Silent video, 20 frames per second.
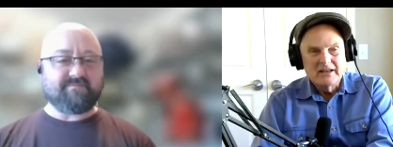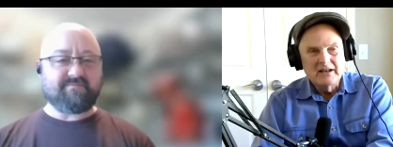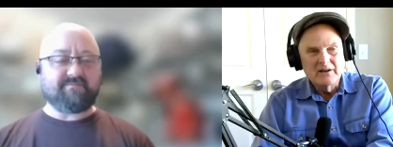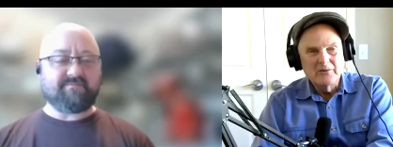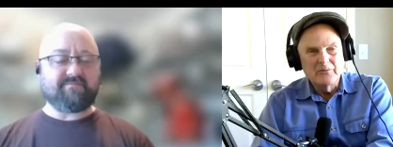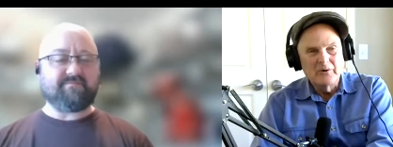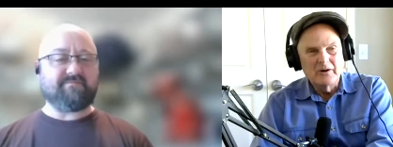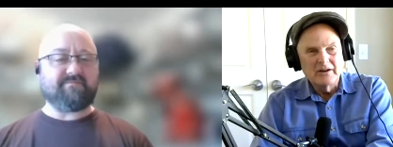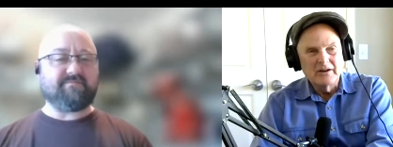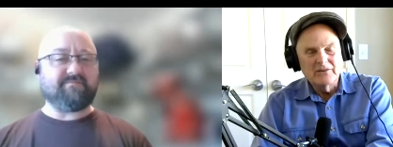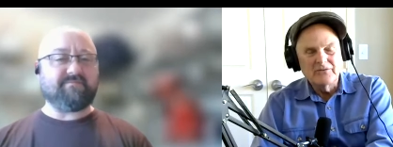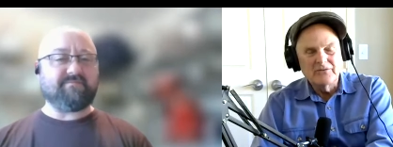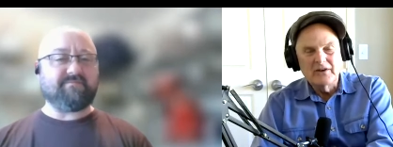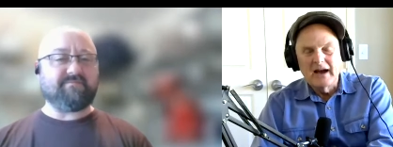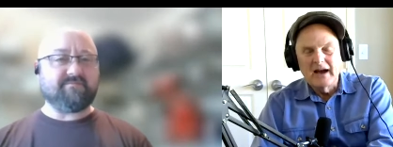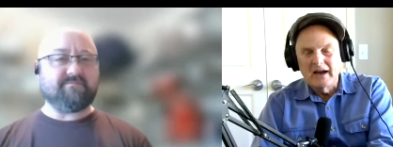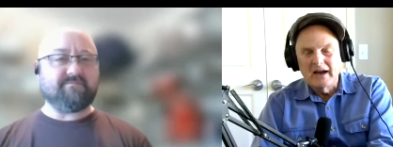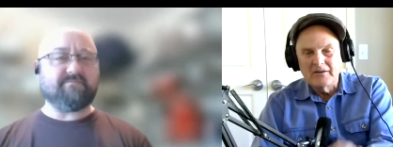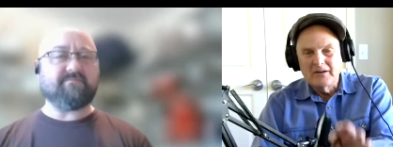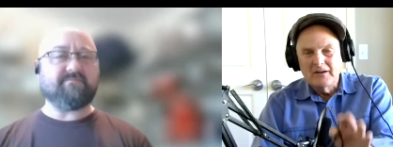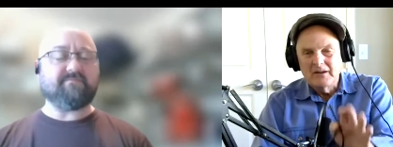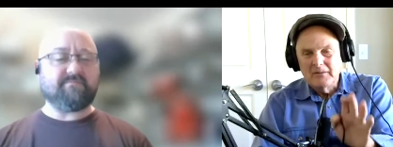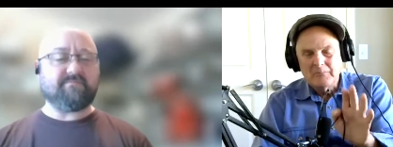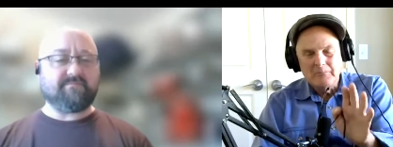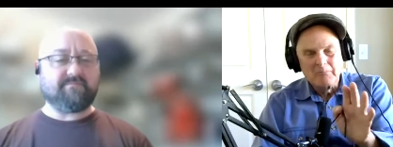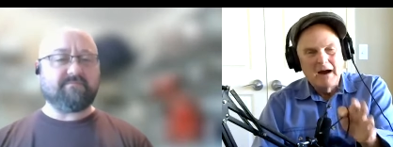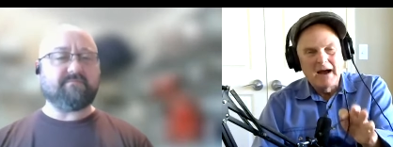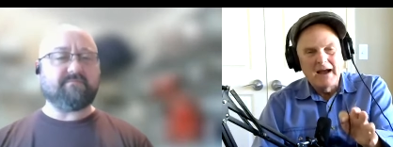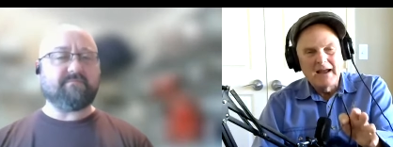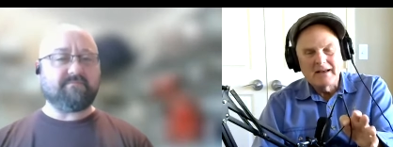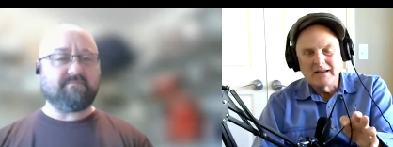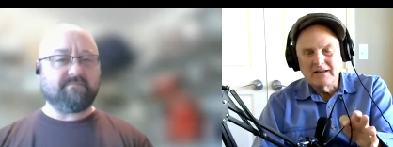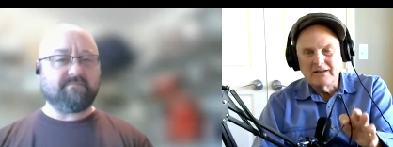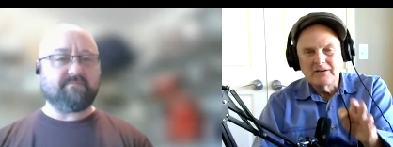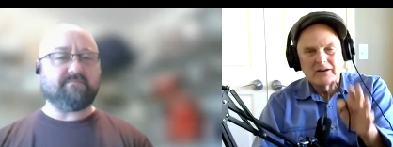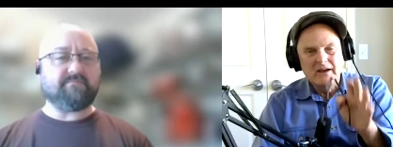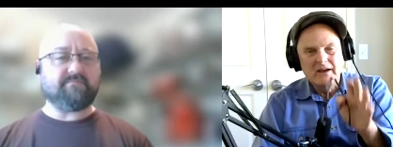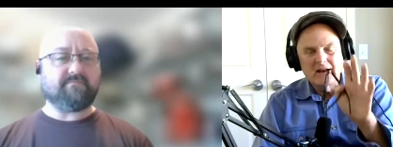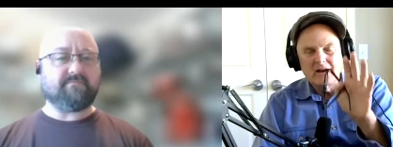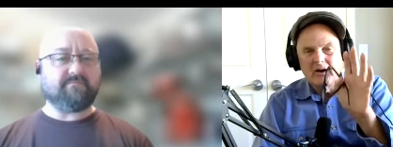Speaker 1: Anywhere you've got mining,
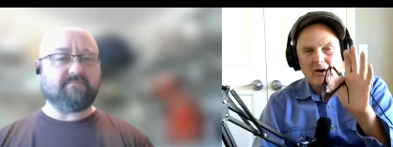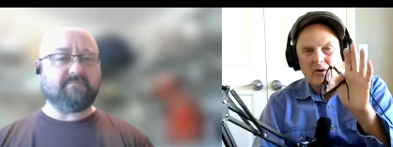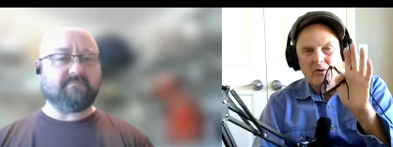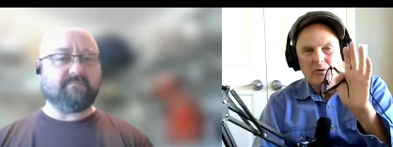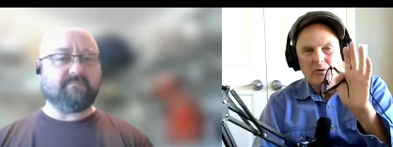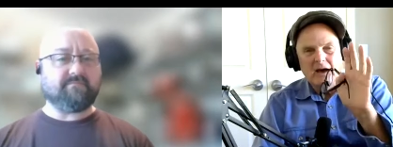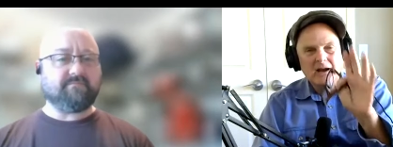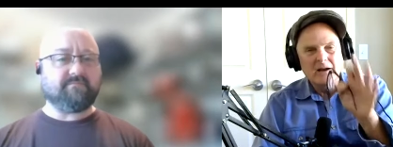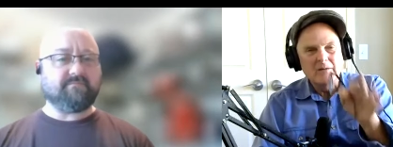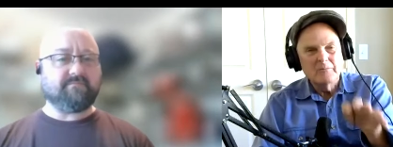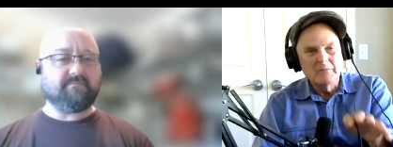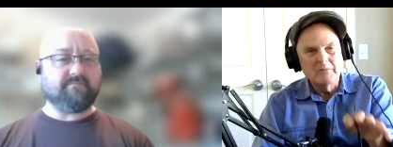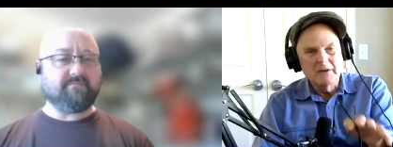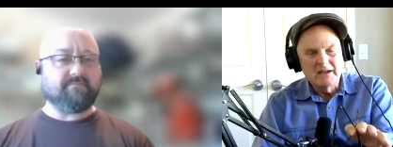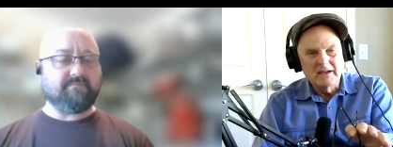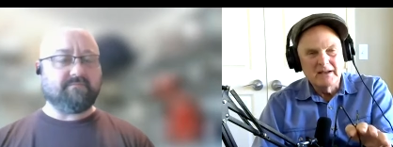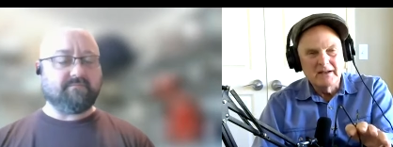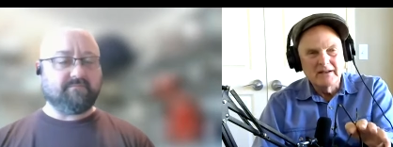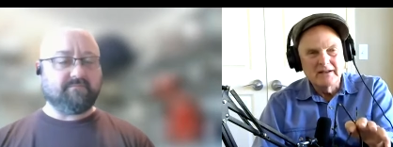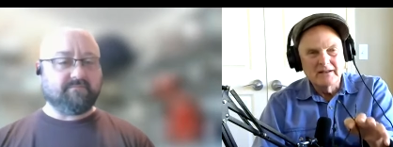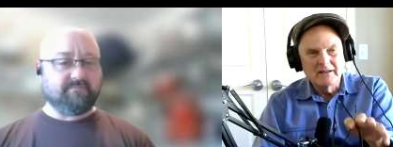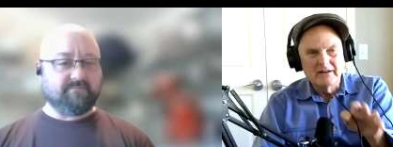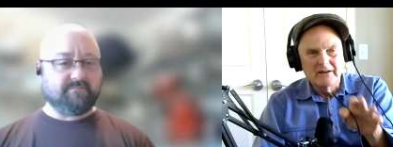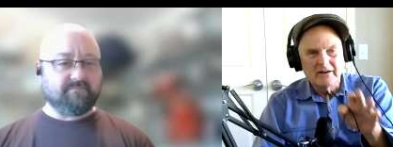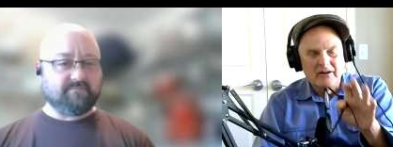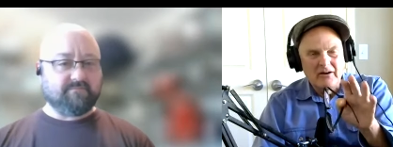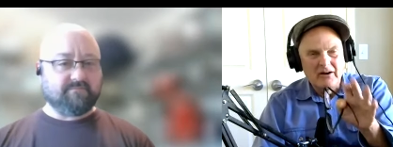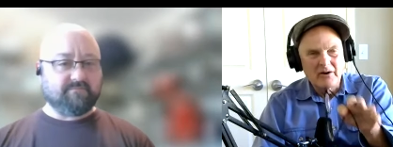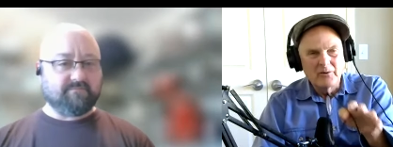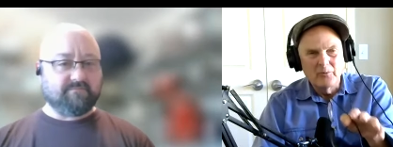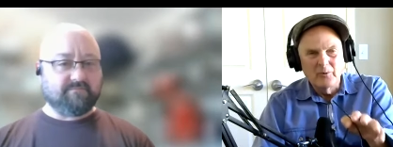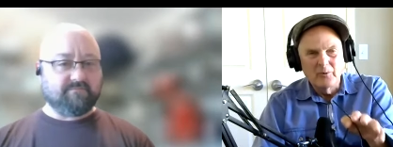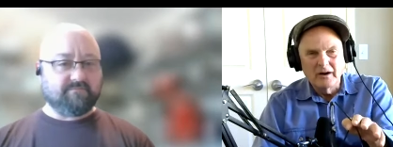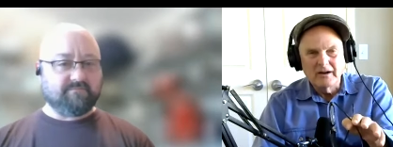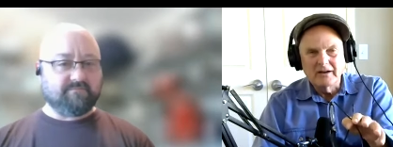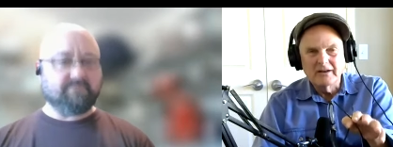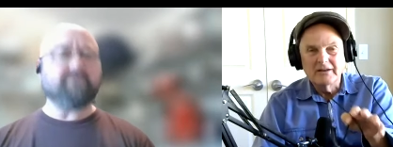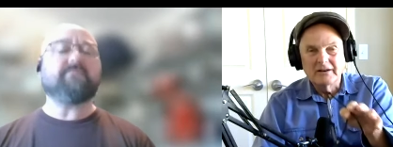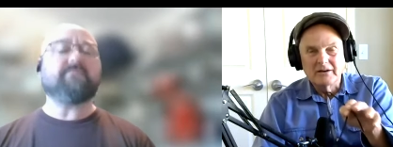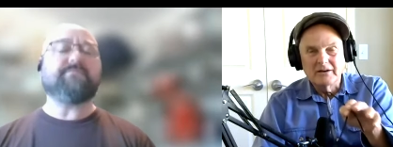you got a whole lot of men that are
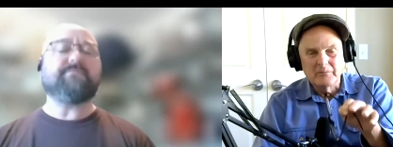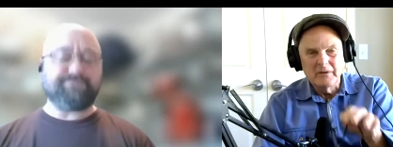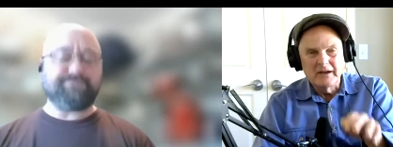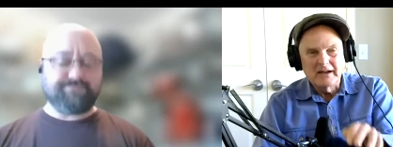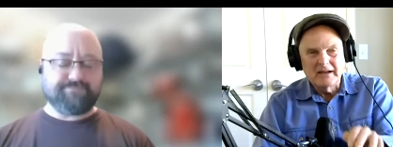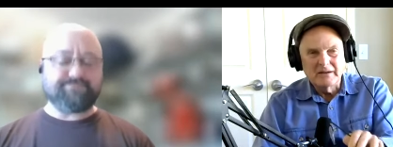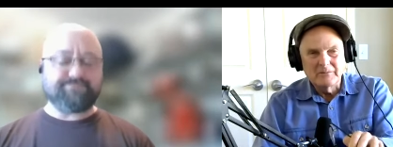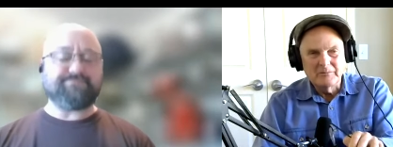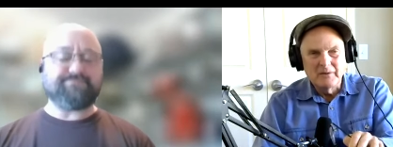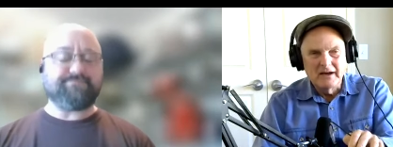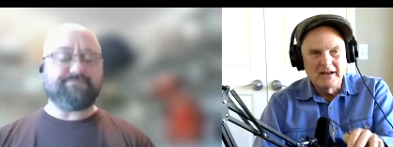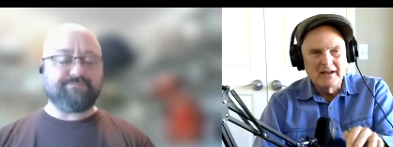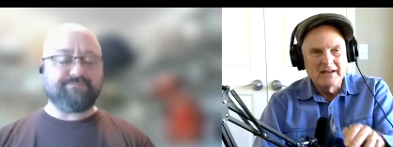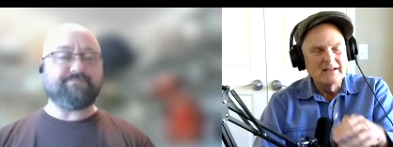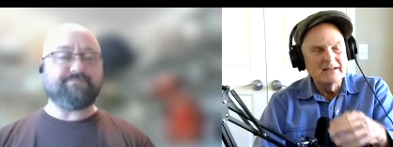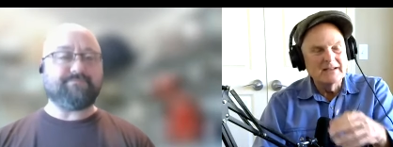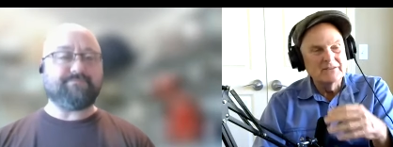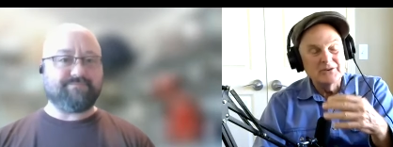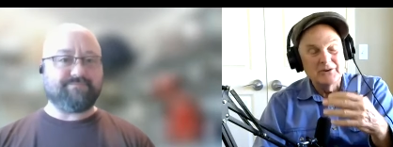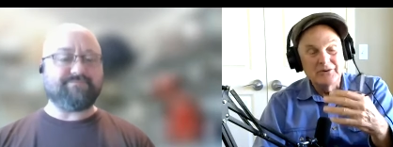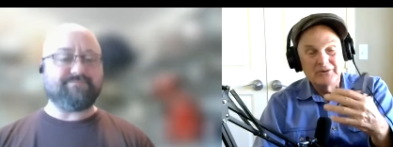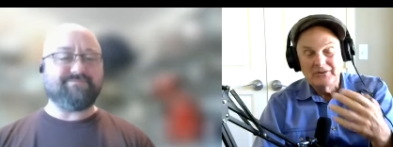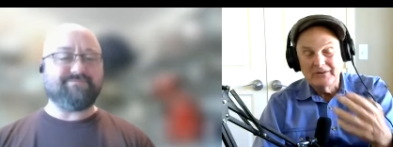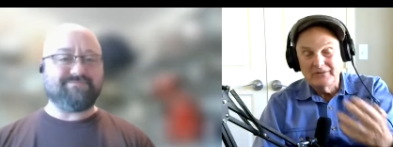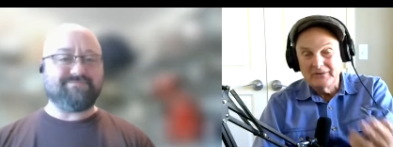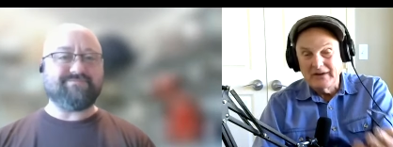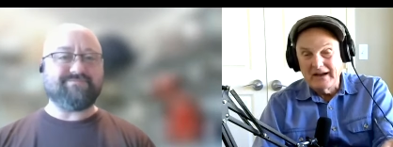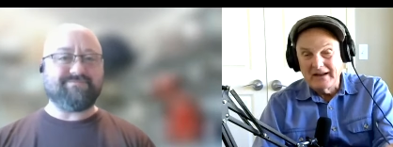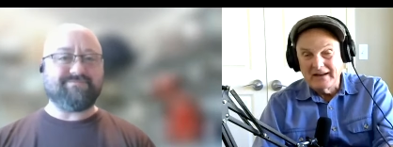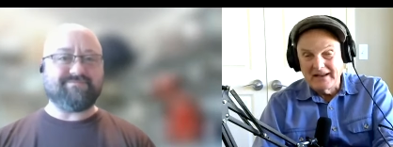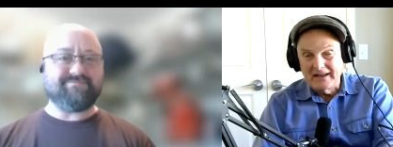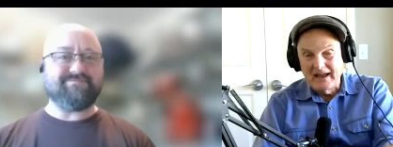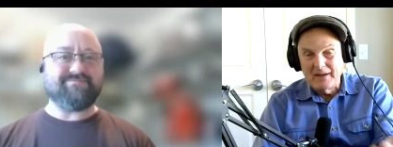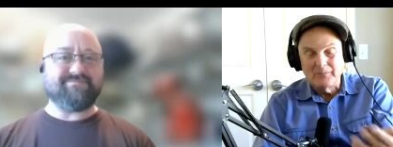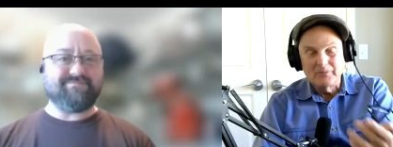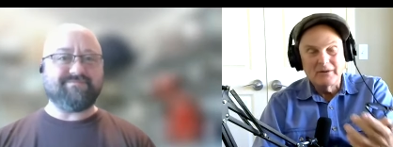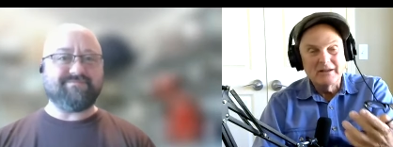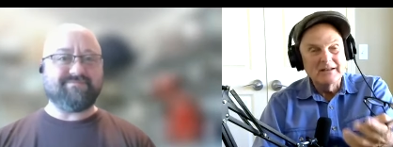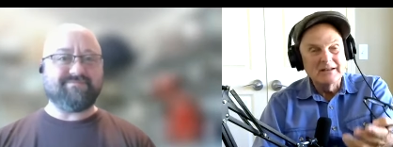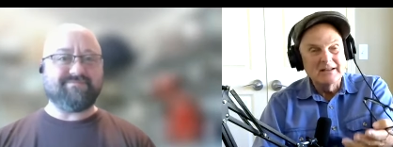hardworking, that are making money. And so you've got
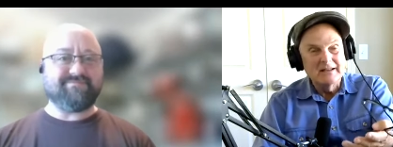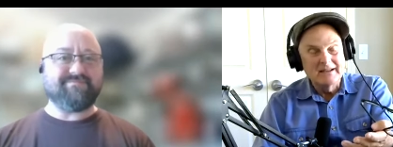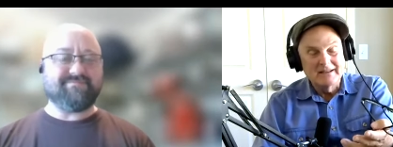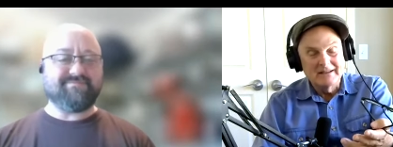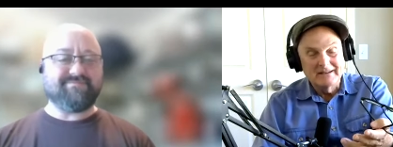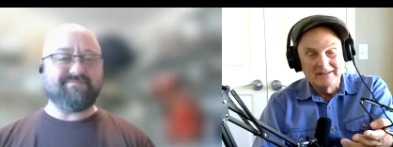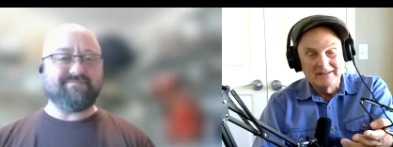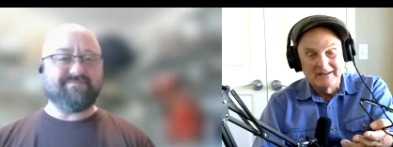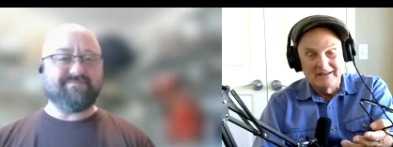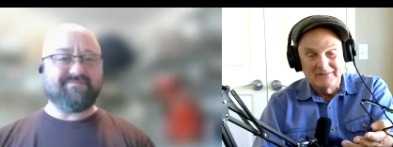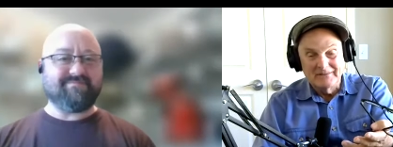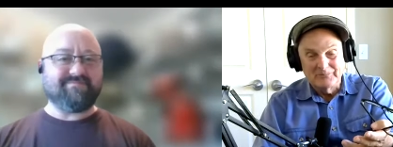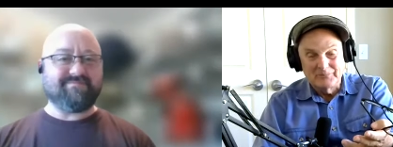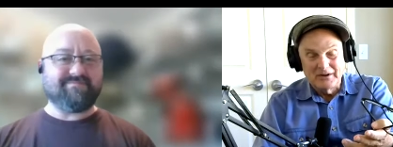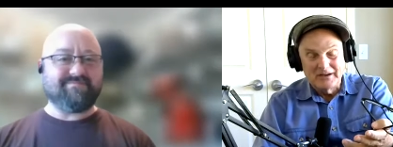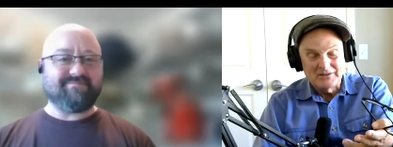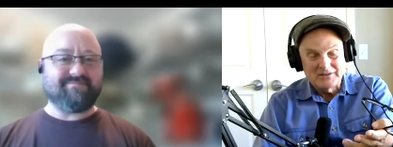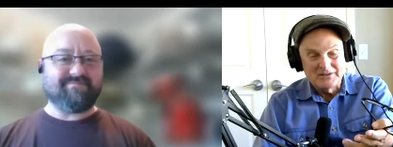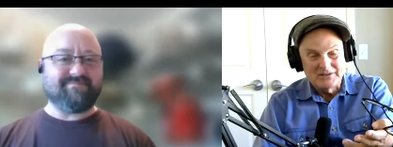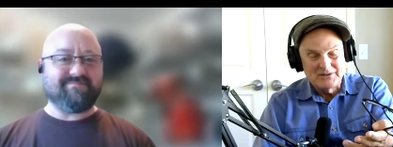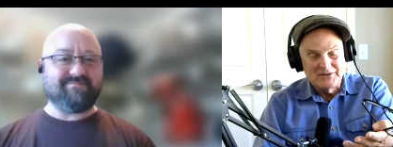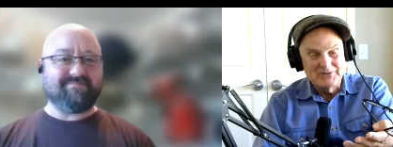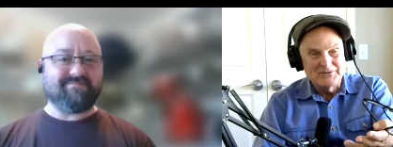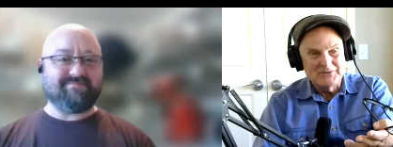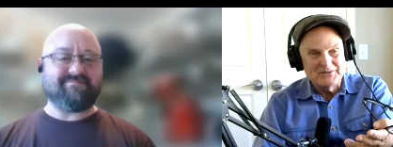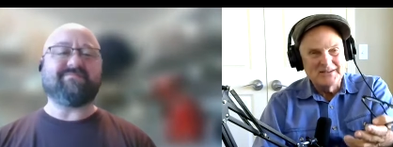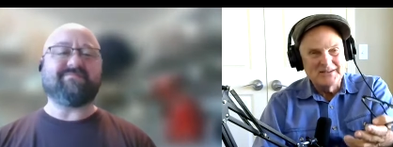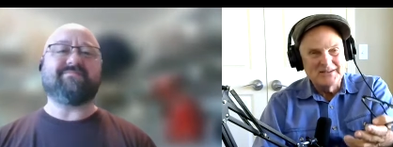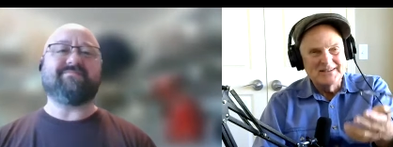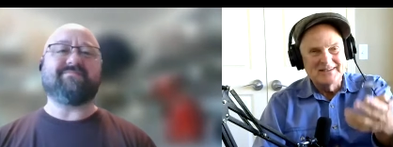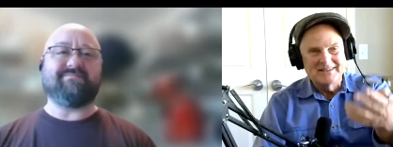gambling and uh, prostitution.